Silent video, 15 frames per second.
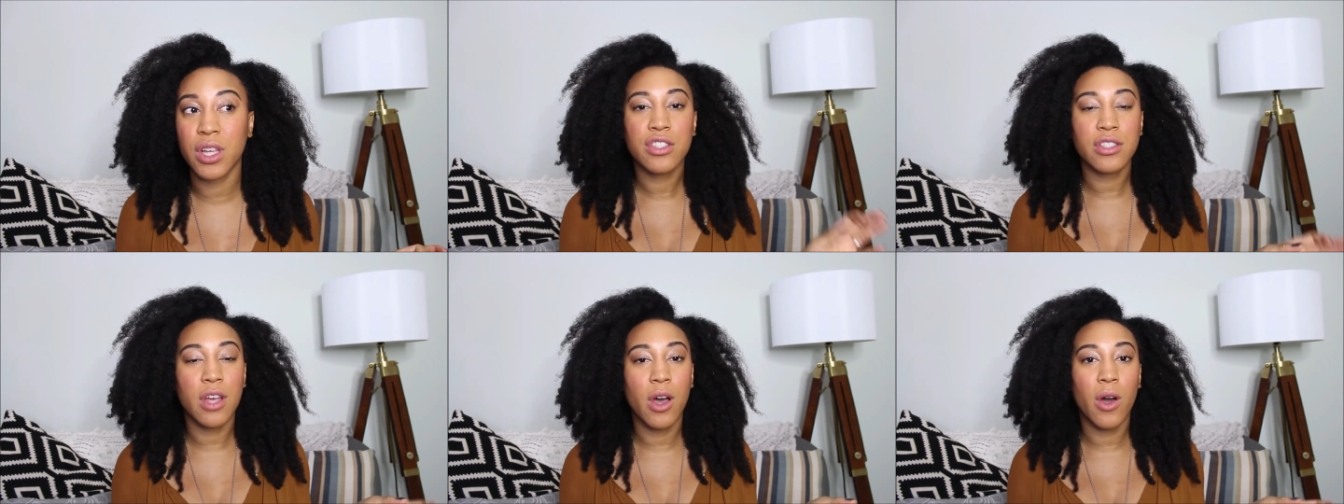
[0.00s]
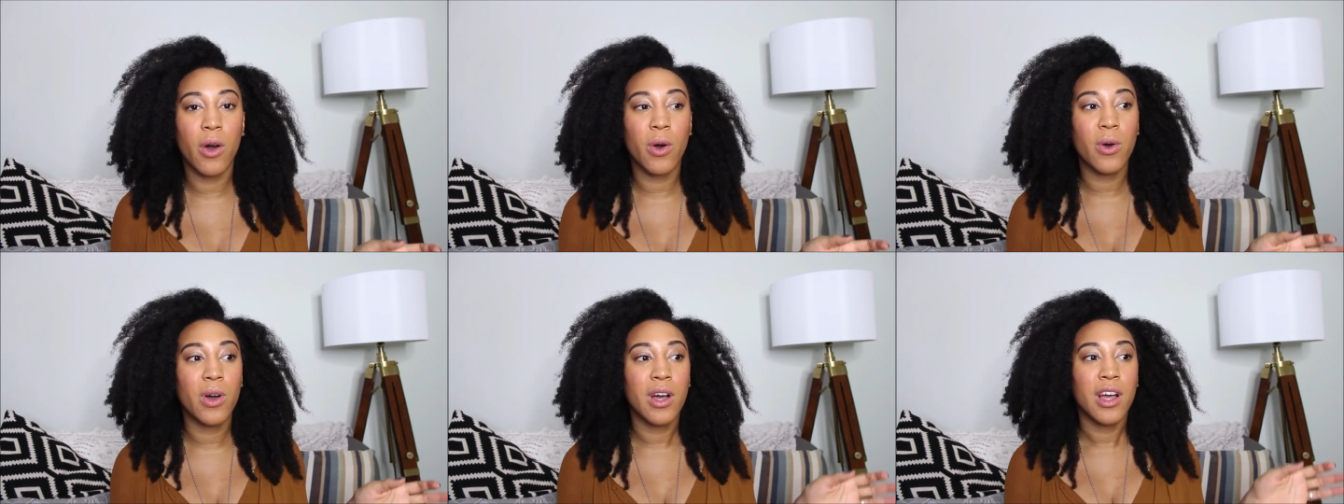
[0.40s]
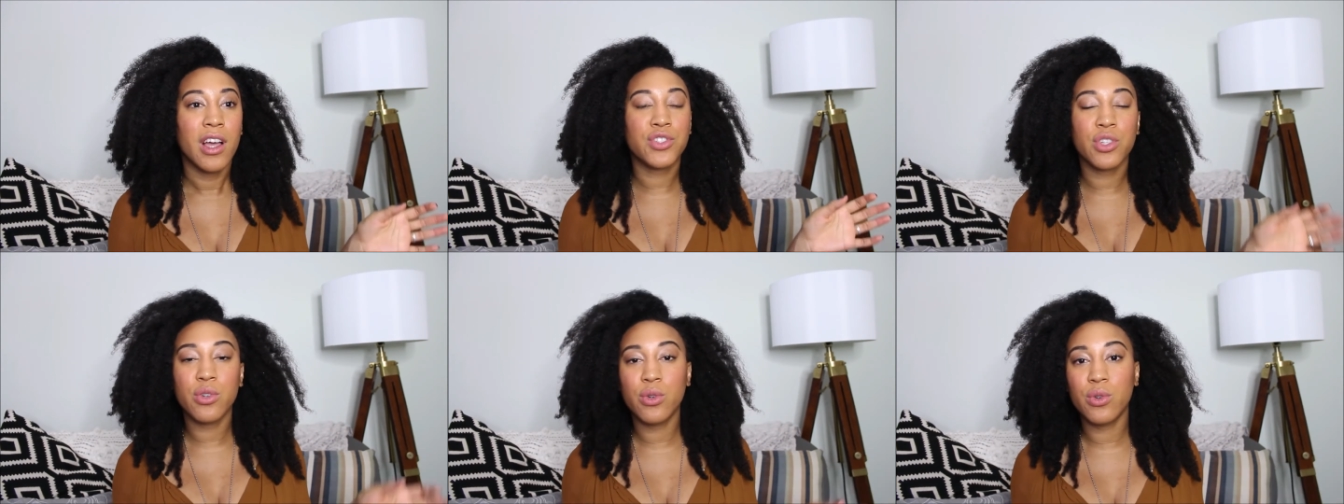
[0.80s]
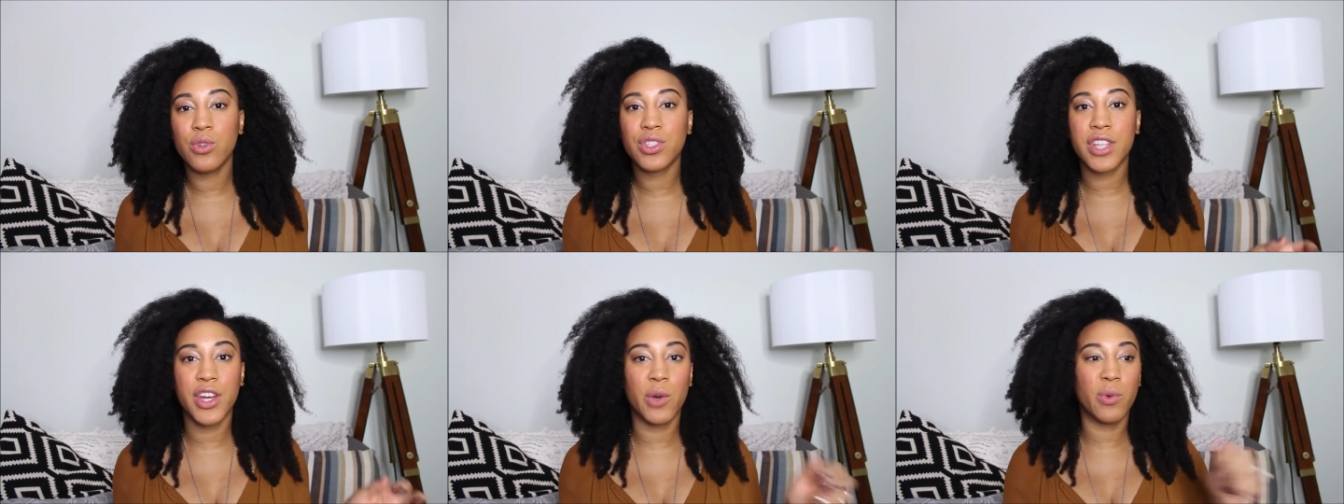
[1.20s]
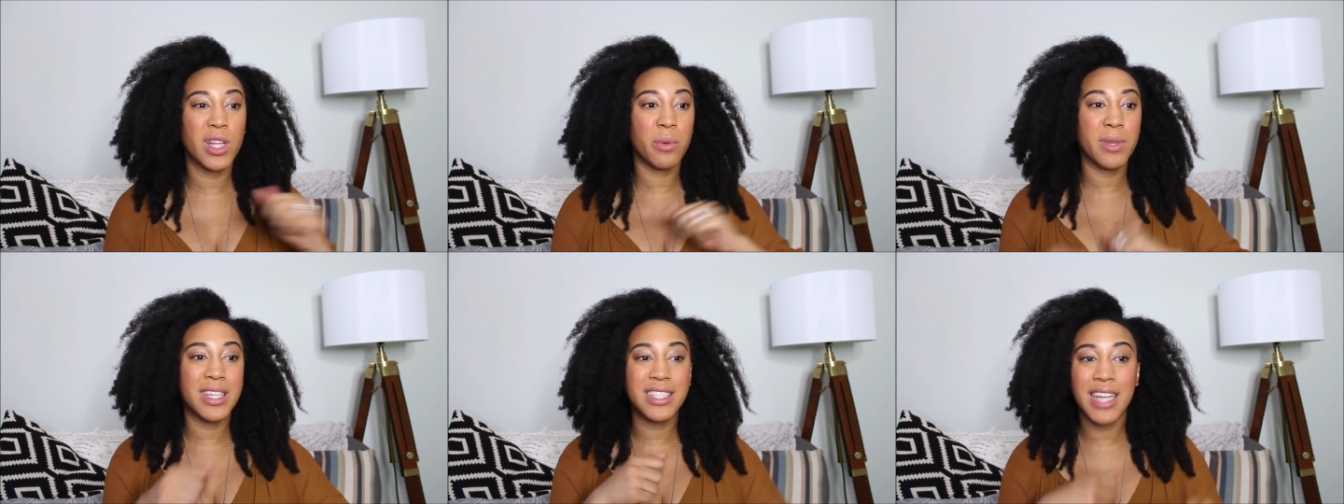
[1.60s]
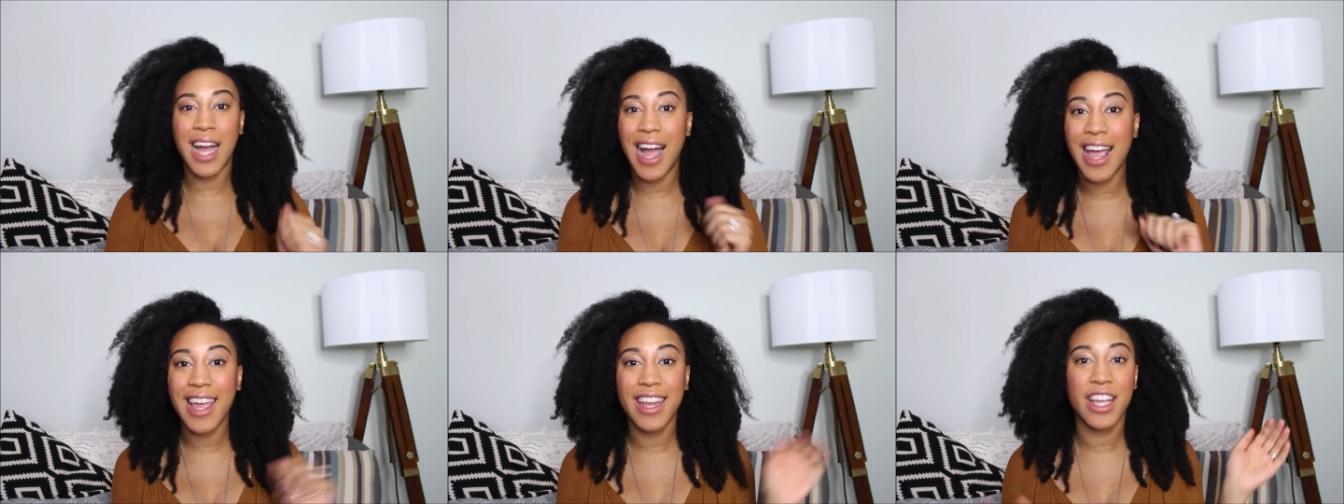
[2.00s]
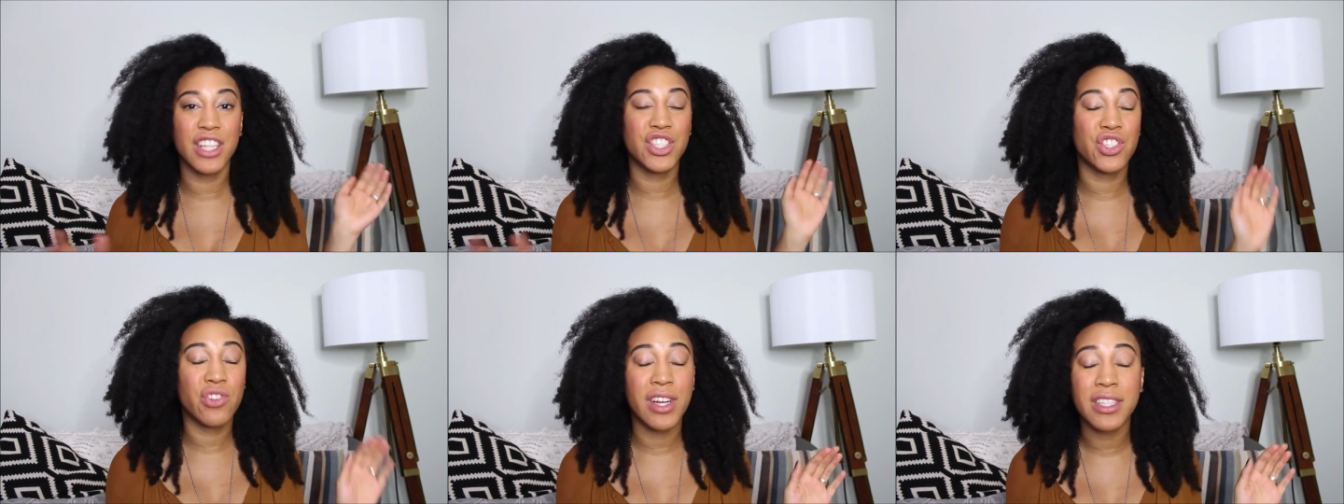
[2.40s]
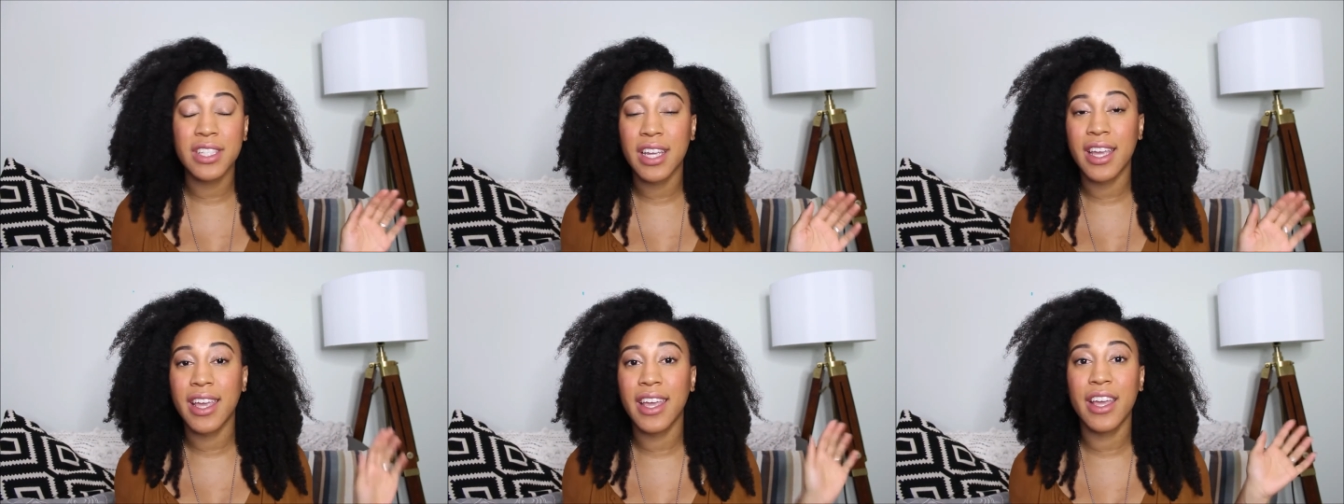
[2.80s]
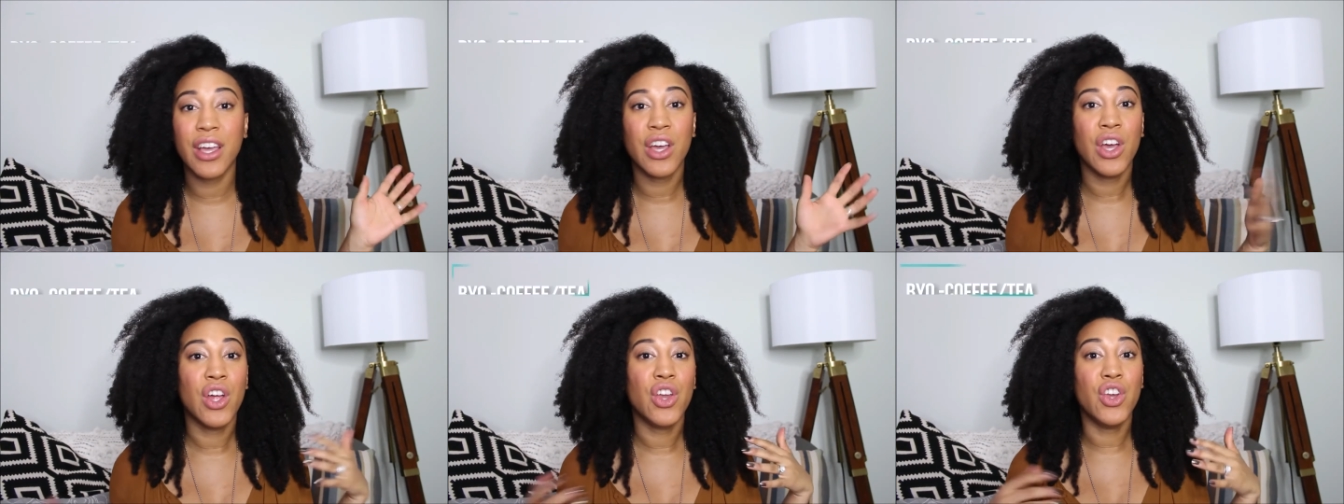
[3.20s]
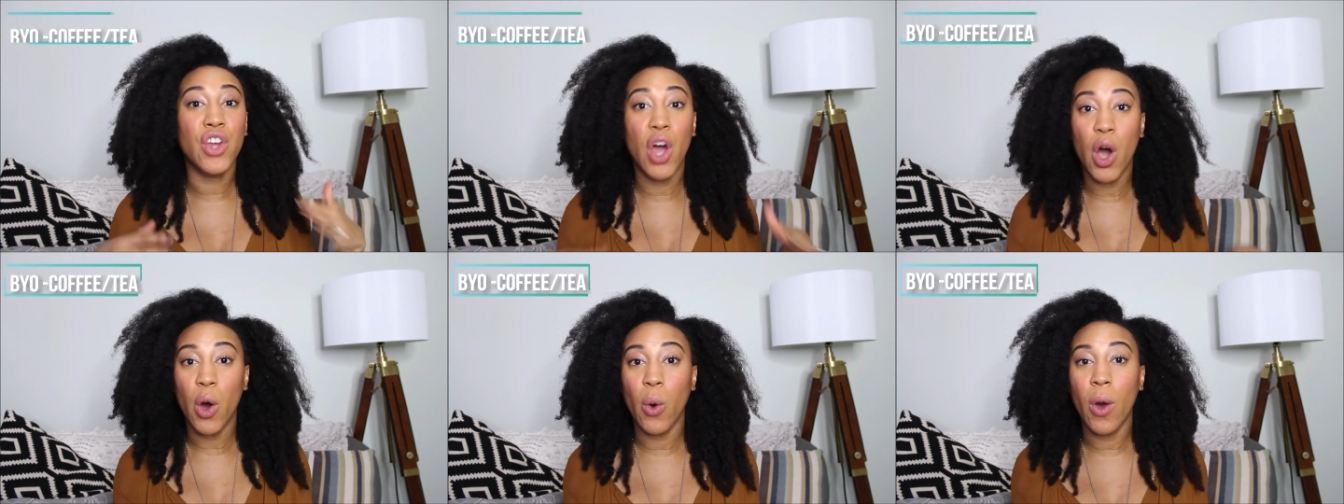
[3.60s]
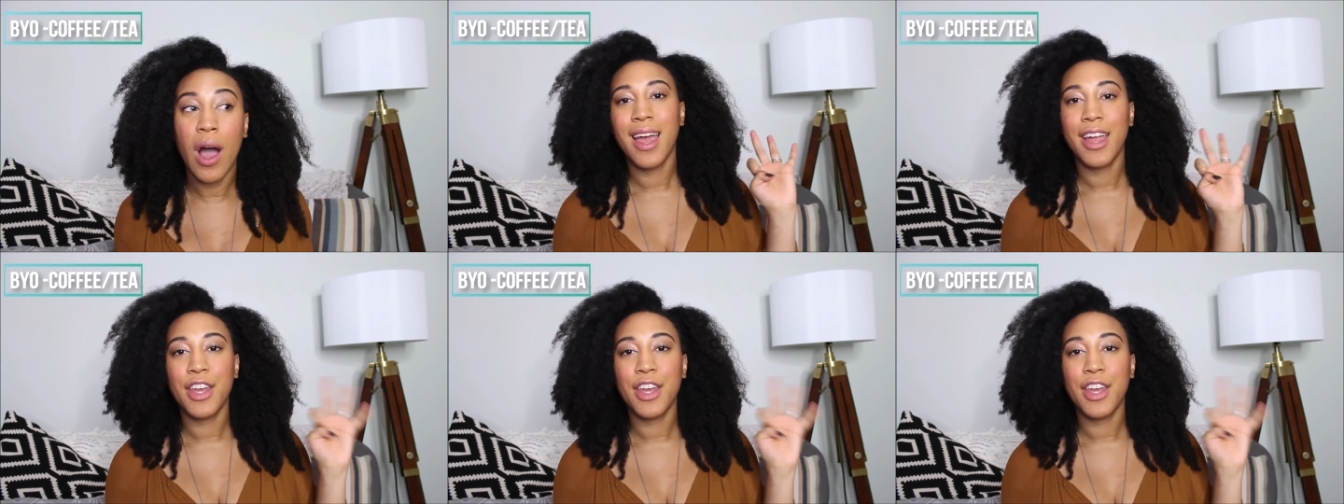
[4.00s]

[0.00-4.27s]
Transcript: So shoes that are really tight and constricting, no.